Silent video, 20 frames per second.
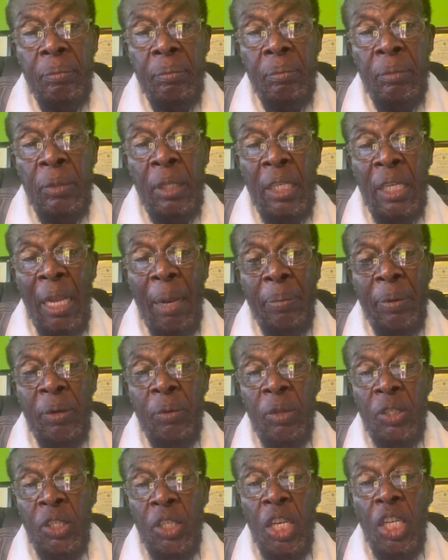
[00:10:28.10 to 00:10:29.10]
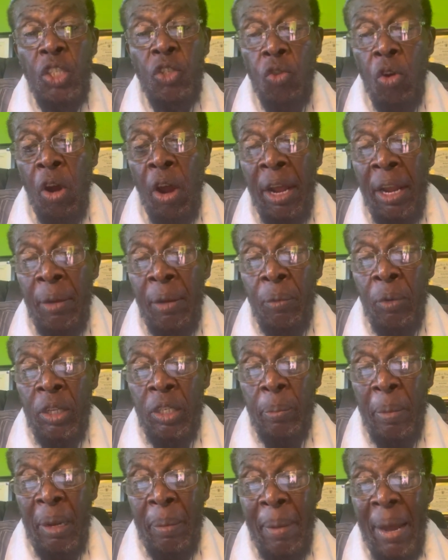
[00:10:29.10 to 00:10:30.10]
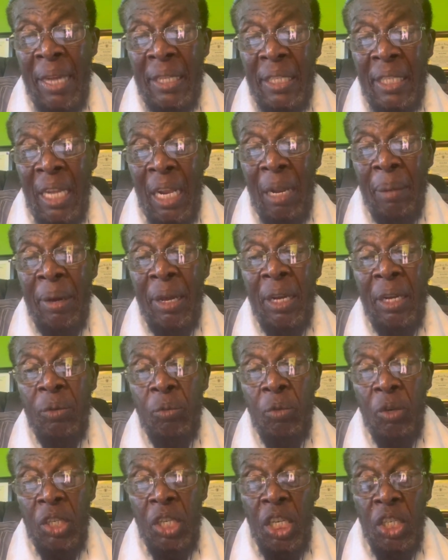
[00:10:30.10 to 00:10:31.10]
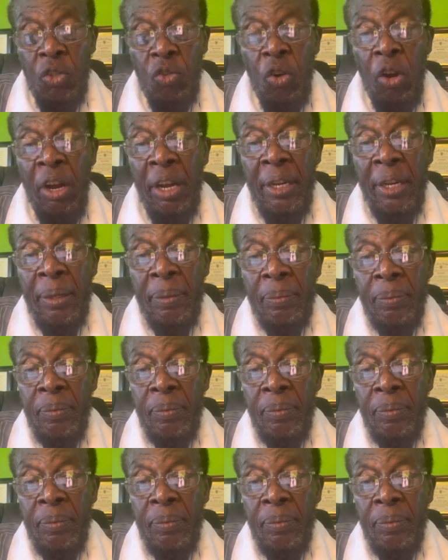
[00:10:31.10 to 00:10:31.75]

The temple was destroyed, it was built by Solomon, it was destroyed.